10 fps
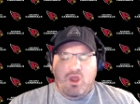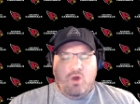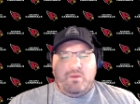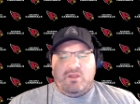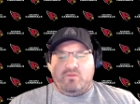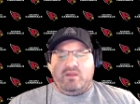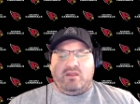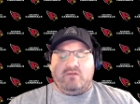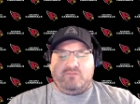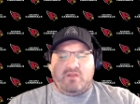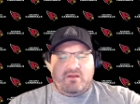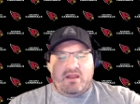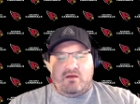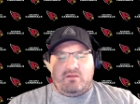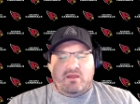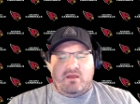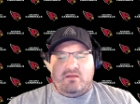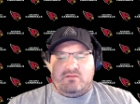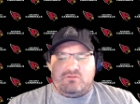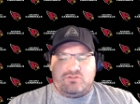We know that he can flare it out
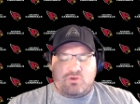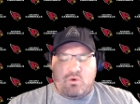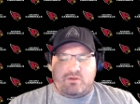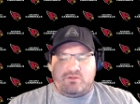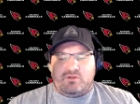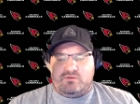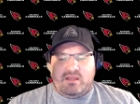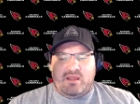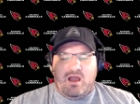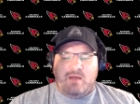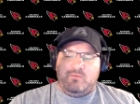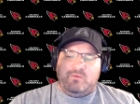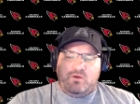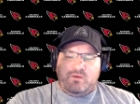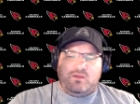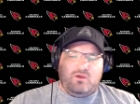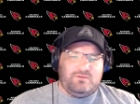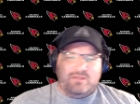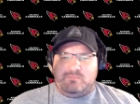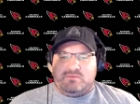uh, short to D-Hop. We know he can go
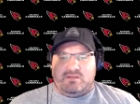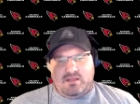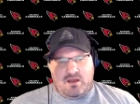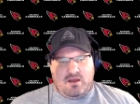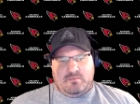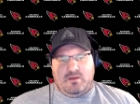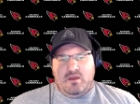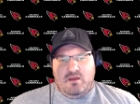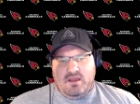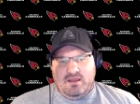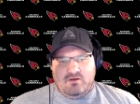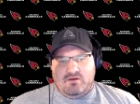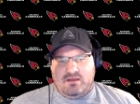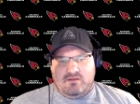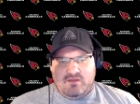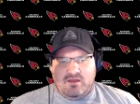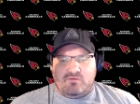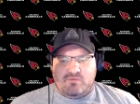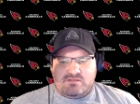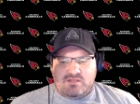deep to D-Hop, right? Or any of the
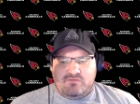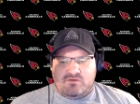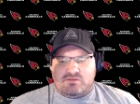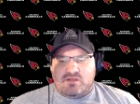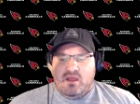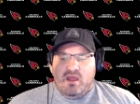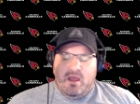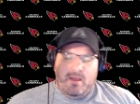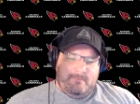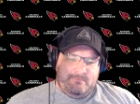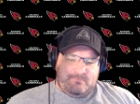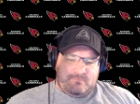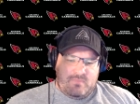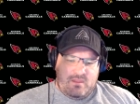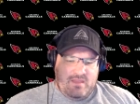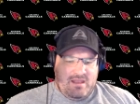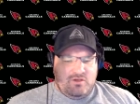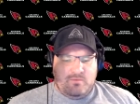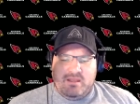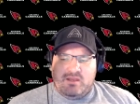other receivers. That
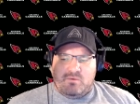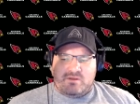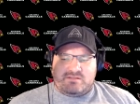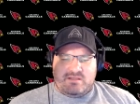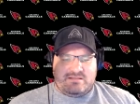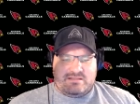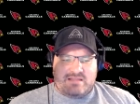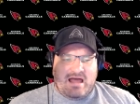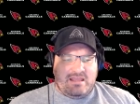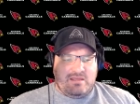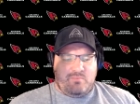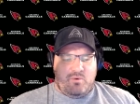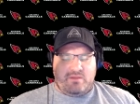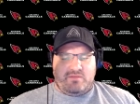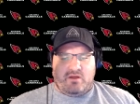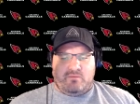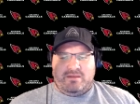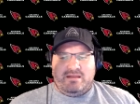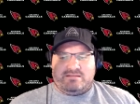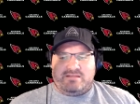intermediate one is his lacking point there, and we
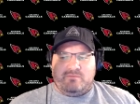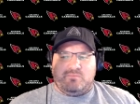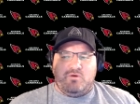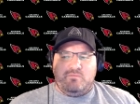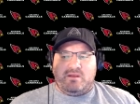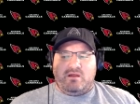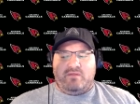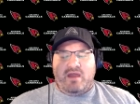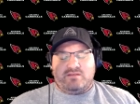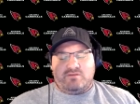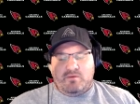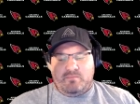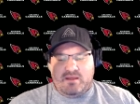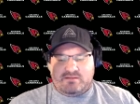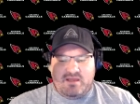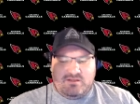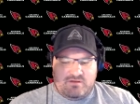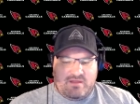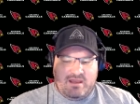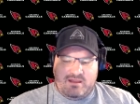need to see improvement on that. So I'm going to pay attention
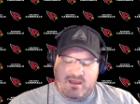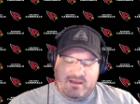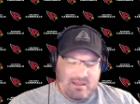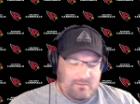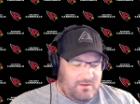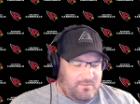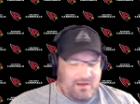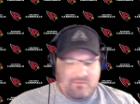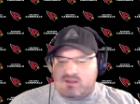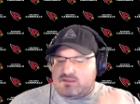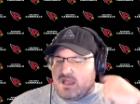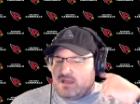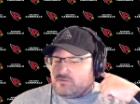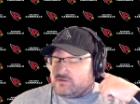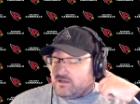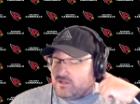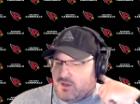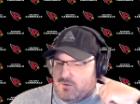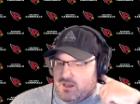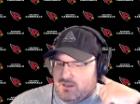to that. It kind of hit me when I read that, and it was like, you
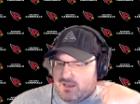know what?